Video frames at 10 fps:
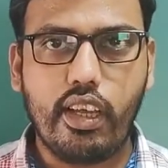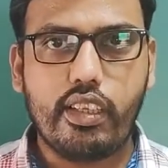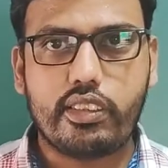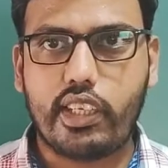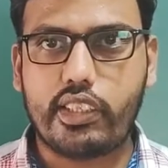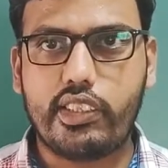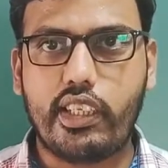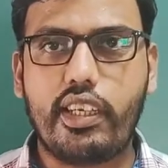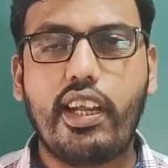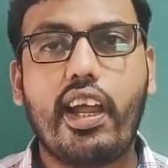
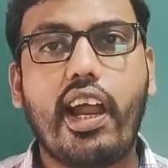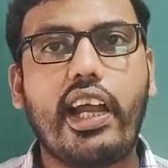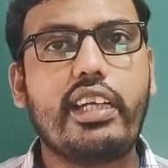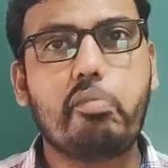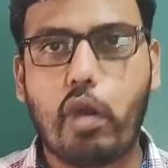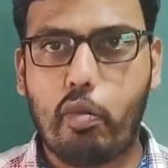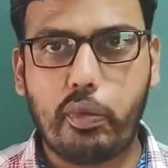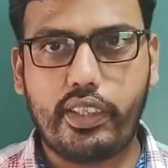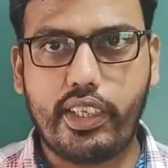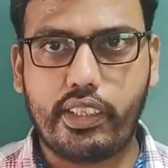structure and
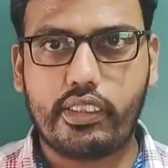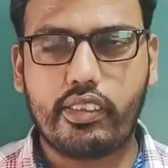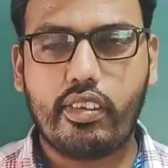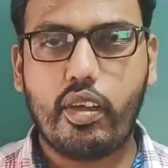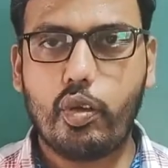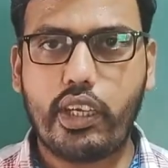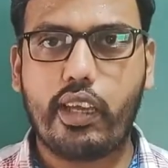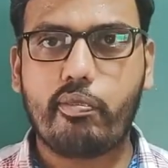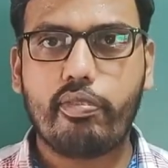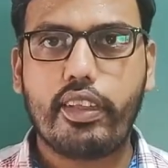properties,
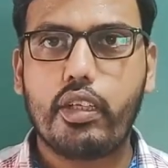okay.